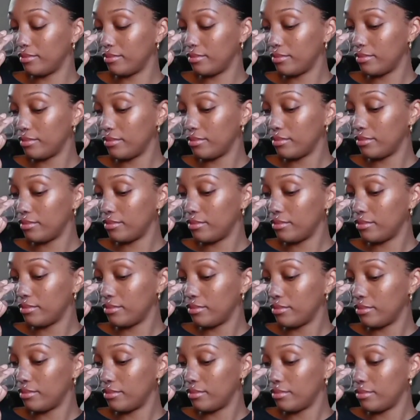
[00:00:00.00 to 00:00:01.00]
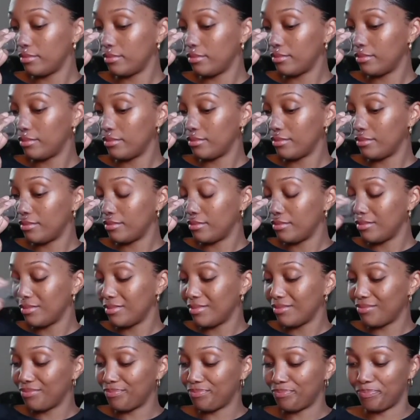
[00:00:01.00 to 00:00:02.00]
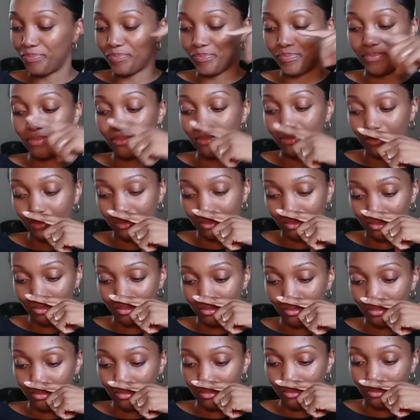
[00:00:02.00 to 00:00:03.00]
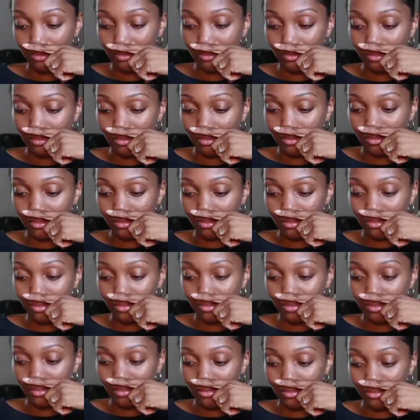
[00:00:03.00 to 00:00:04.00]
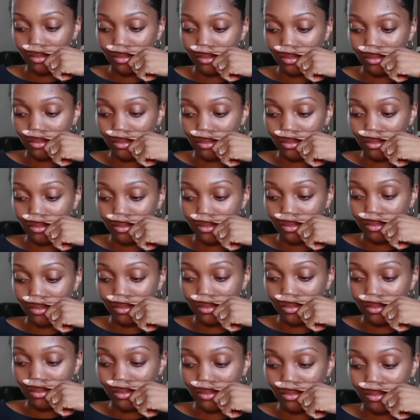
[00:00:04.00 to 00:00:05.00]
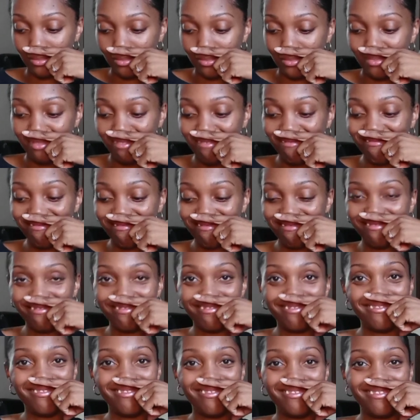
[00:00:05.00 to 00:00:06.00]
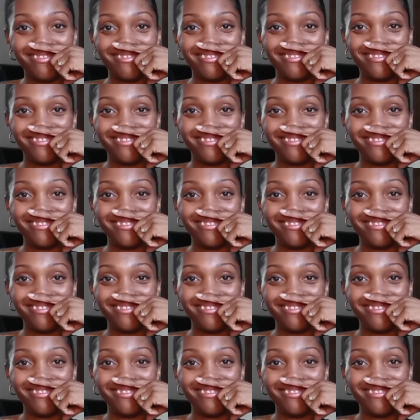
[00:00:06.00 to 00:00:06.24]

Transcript: No one is speaking in this clip.